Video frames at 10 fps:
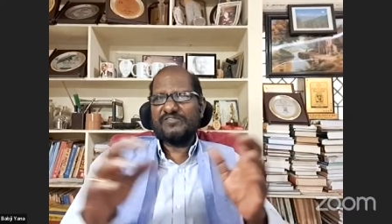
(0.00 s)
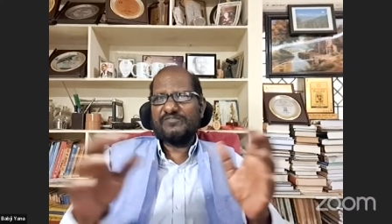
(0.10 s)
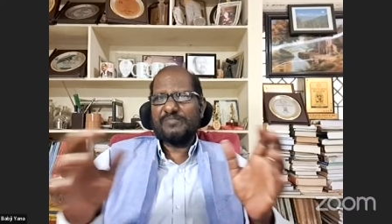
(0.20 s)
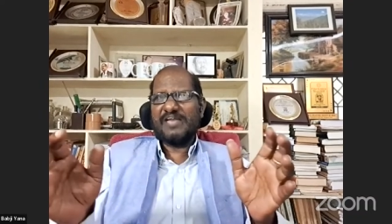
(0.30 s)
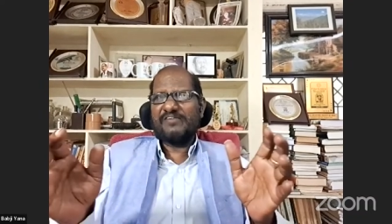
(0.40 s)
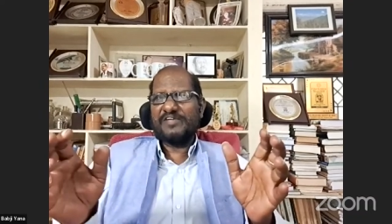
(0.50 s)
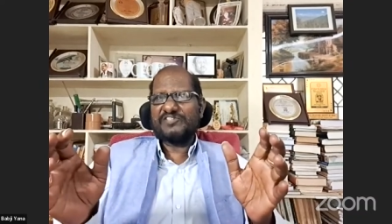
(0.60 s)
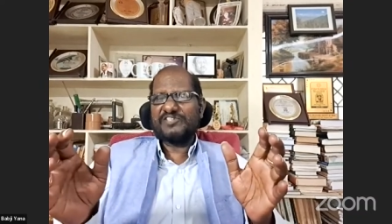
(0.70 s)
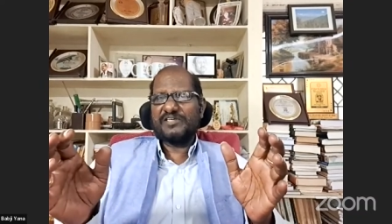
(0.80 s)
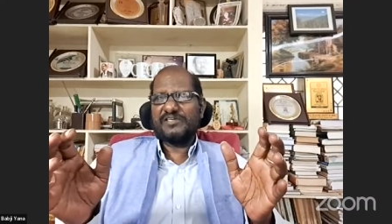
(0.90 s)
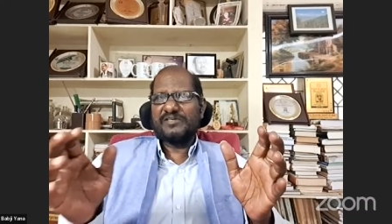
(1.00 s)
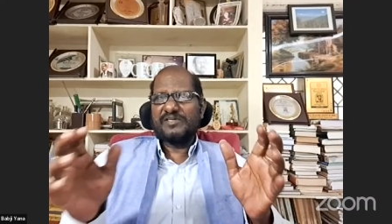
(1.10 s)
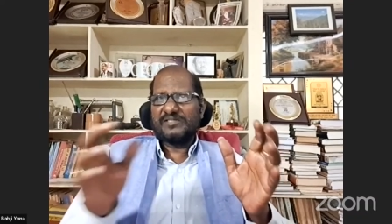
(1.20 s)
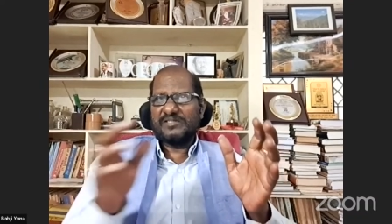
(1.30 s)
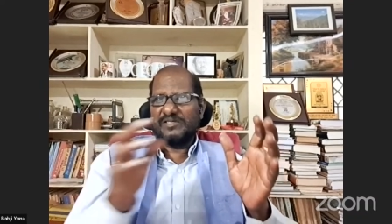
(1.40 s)
of manufacture,
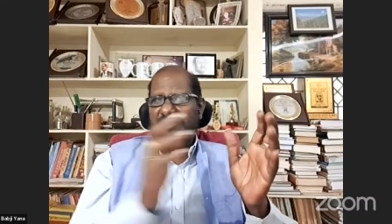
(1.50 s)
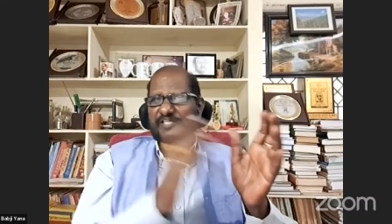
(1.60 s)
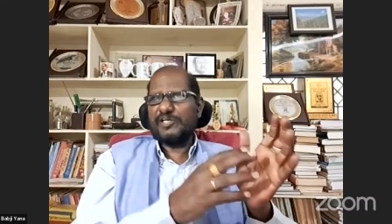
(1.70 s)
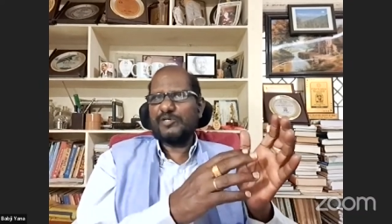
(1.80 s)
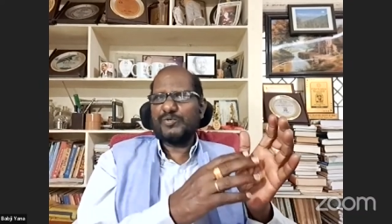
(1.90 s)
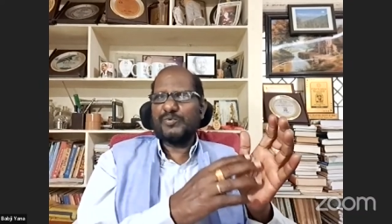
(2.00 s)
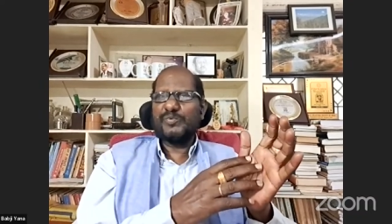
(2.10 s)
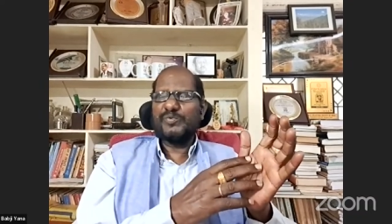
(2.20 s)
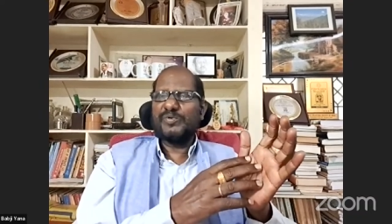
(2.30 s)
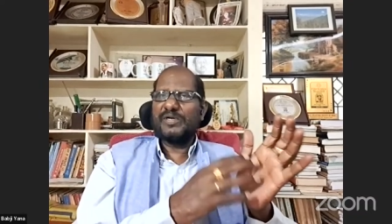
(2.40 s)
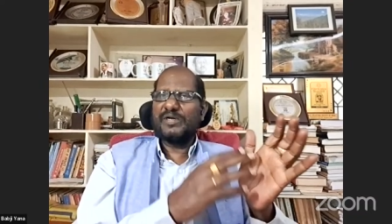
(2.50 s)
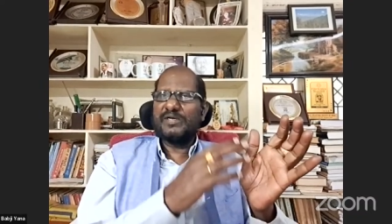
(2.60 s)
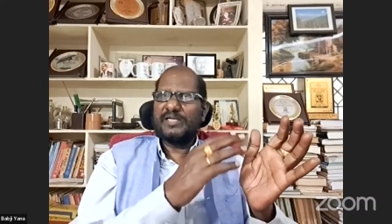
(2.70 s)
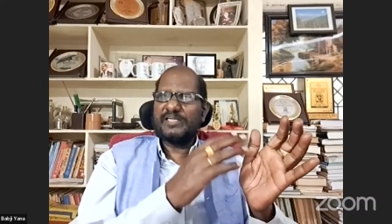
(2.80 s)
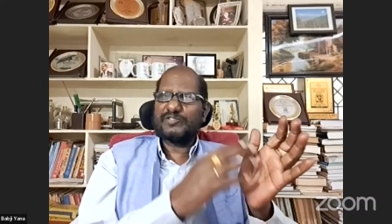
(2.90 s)
hitherto
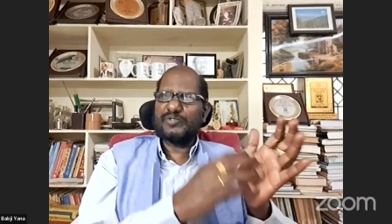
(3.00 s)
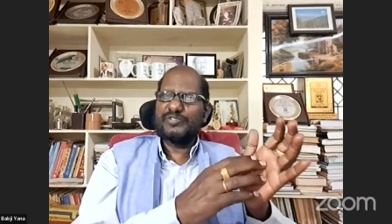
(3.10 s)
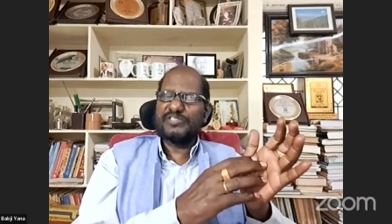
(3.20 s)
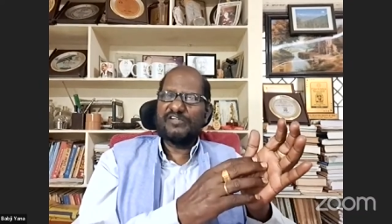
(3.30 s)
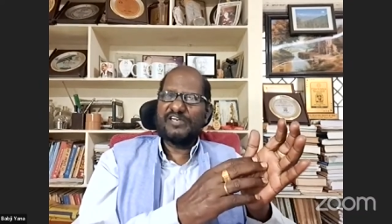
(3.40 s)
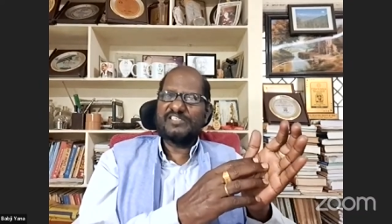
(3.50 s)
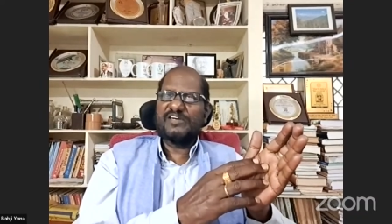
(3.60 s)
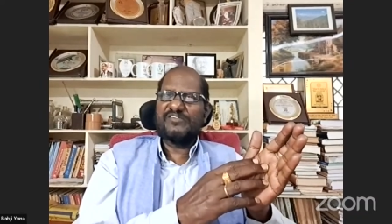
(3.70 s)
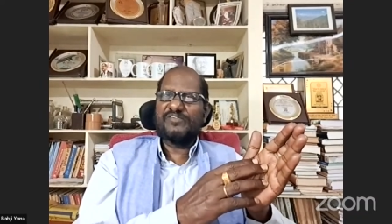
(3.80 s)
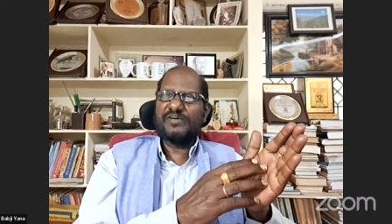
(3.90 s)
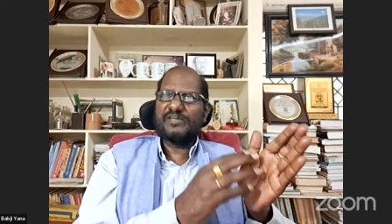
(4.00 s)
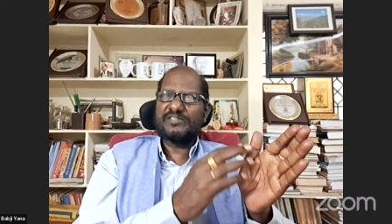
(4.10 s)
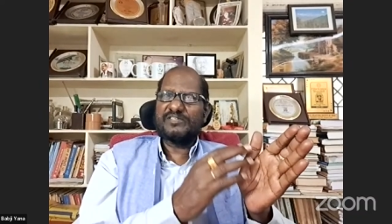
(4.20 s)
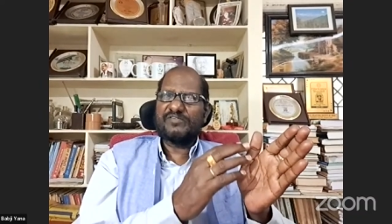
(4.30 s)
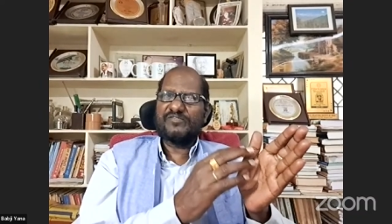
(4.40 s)
exclusively
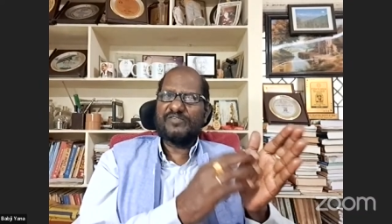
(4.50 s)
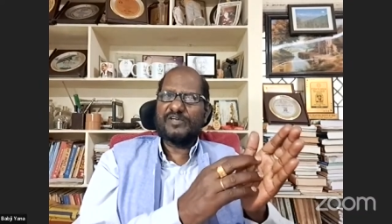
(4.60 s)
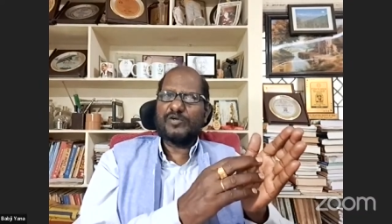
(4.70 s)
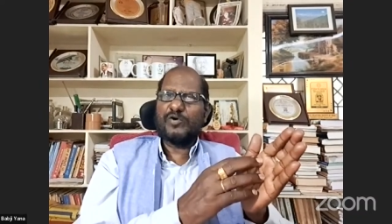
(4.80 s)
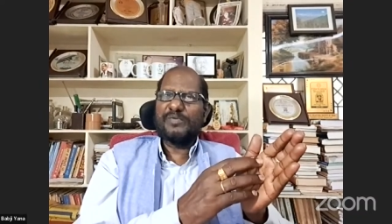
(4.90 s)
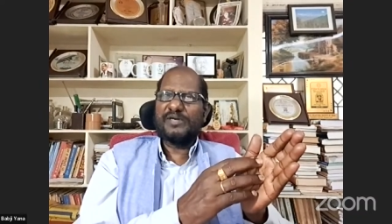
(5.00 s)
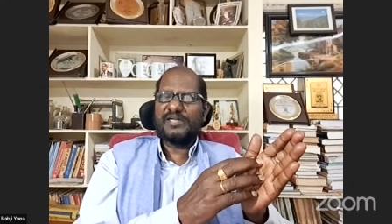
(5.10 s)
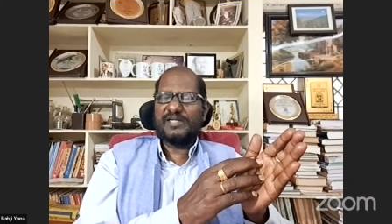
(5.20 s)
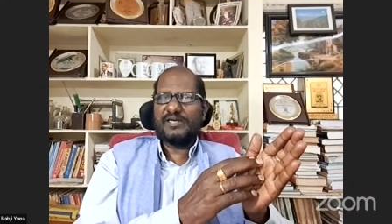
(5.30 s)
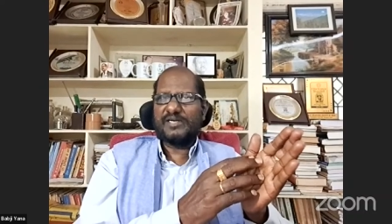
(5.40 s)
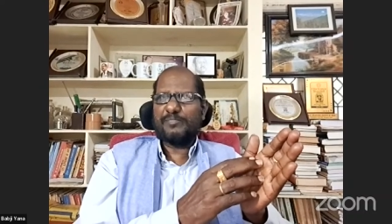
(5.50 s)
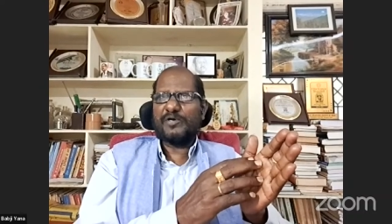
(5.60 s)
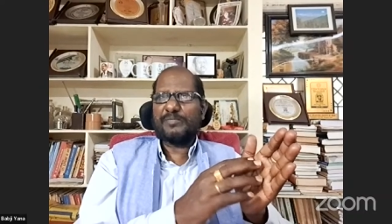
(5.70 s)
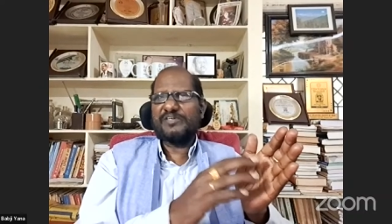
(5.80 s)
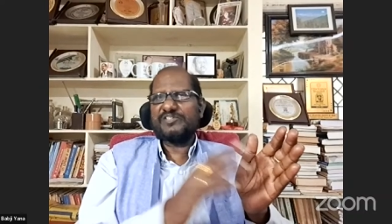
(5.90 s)
reserved for government
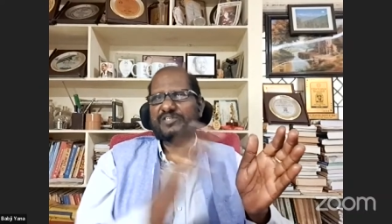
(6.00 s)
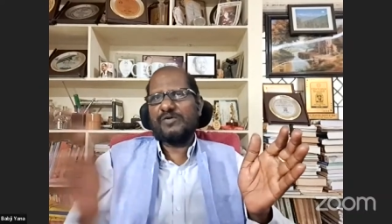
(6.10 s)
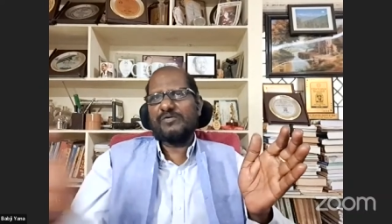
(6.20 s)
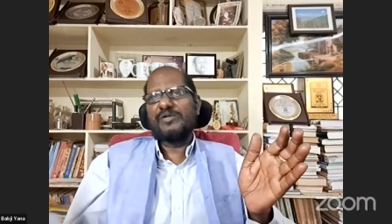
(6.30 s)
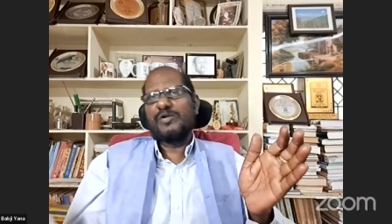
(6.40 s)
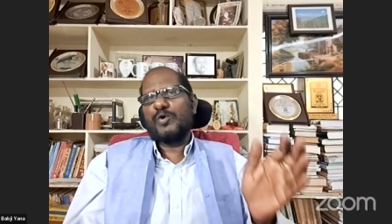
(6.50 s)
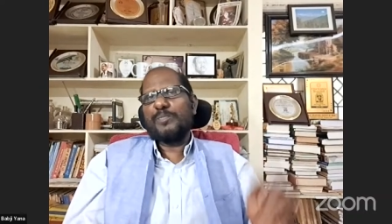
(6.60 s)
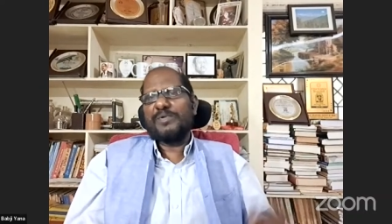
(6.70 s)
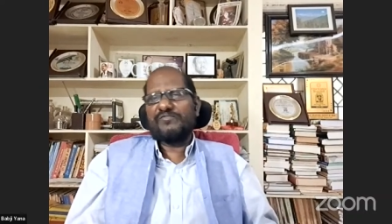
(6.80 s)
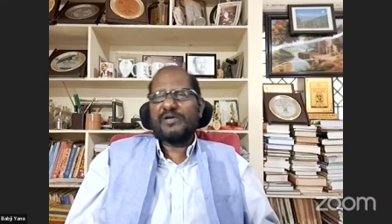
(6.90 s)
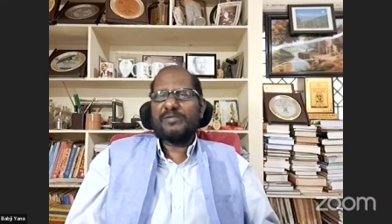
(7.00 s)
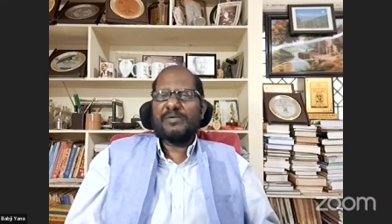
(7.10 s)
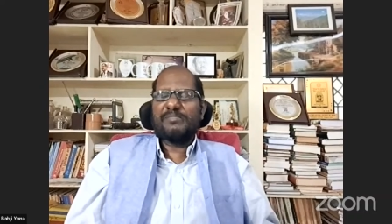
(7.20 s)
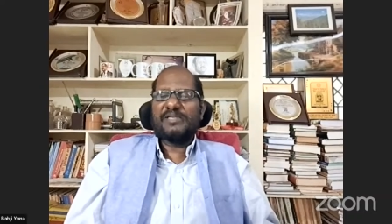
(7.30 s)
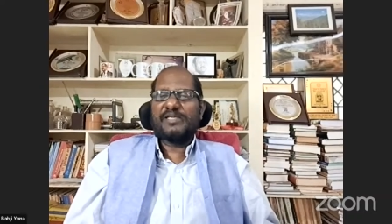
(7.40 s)
departments, now open
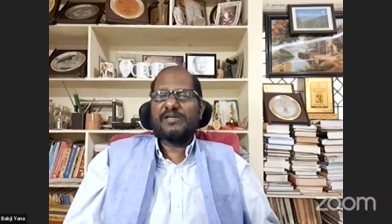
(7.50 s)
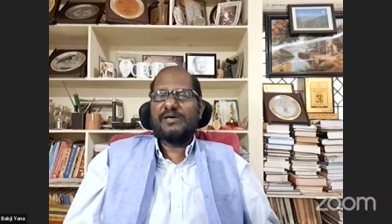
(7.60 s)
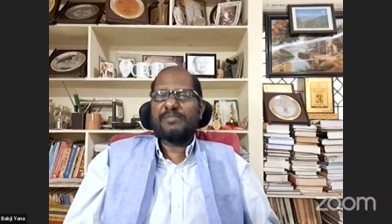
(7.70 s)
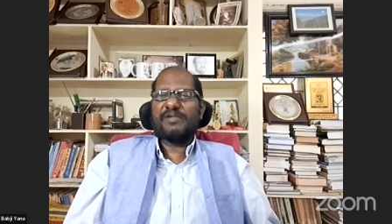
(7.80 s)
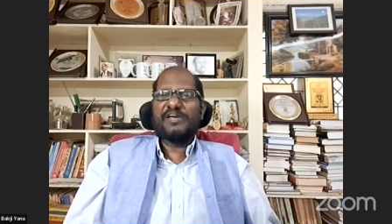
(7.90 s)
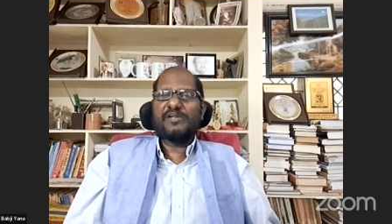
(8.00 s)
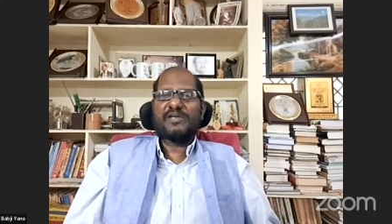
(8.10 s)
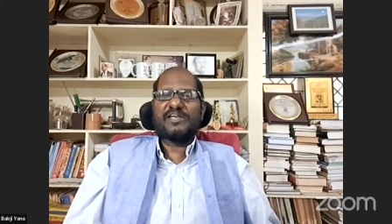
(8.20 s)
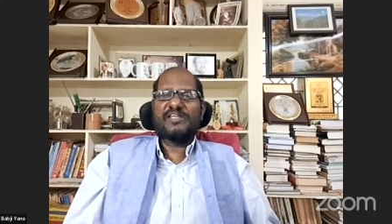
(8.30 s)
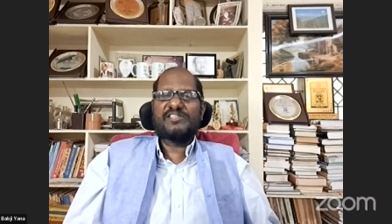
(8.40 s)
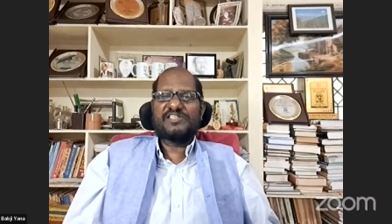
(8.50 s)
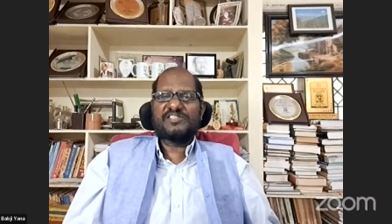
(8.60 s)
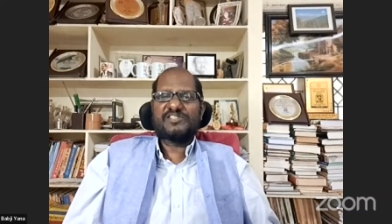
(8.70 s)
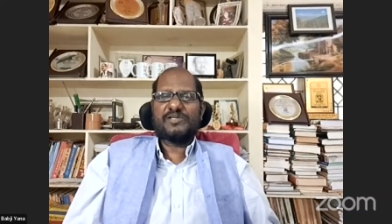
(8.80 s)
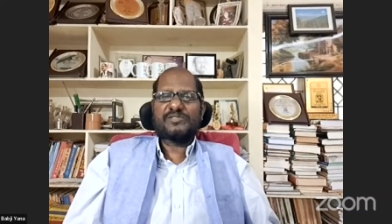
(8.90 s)
for public private
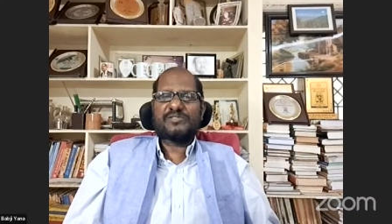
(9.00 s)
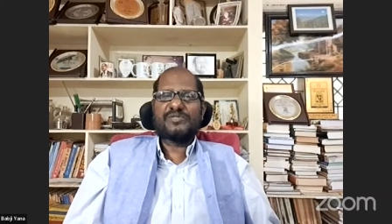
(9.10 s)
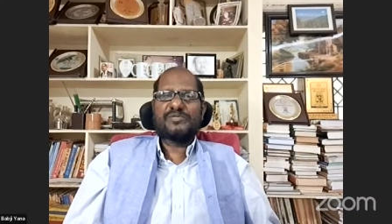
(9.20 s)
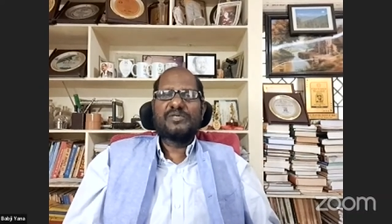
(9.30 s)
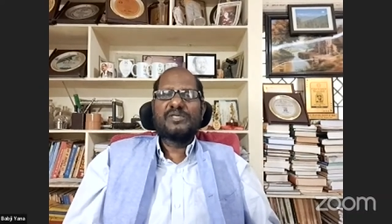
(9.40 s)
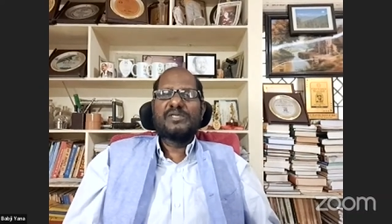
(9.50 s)
organizations also.